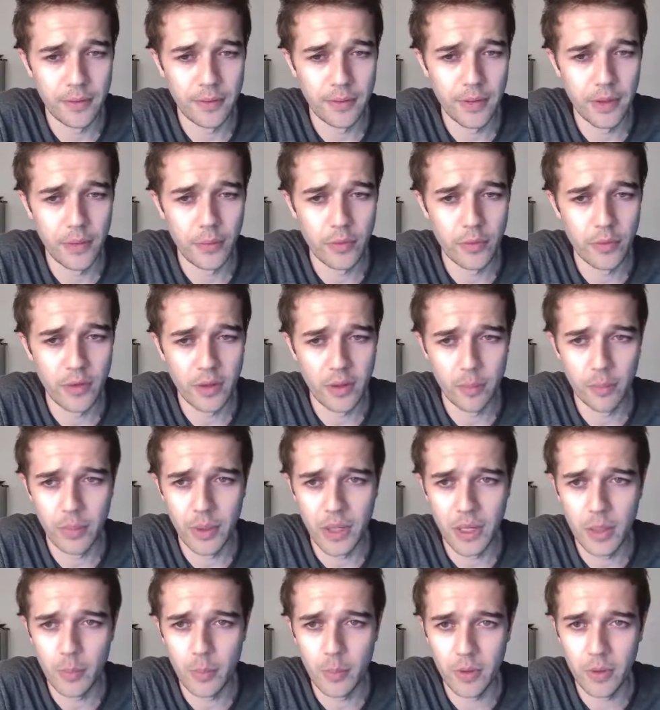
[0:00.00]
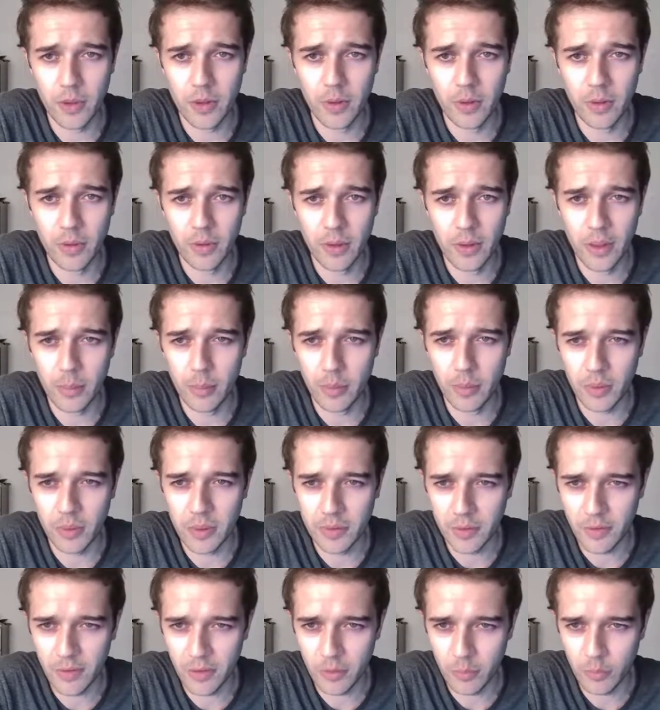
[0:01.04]
we've got a paper here, and I
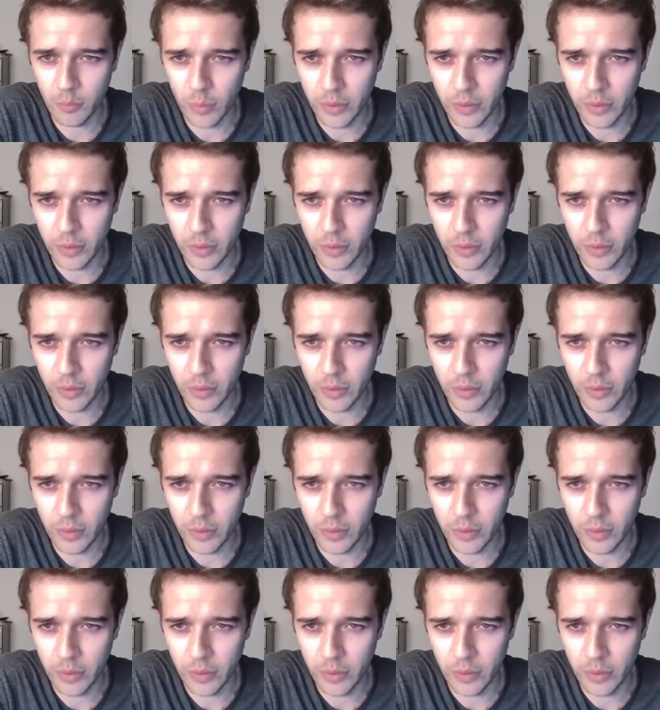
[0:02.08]
believe it's in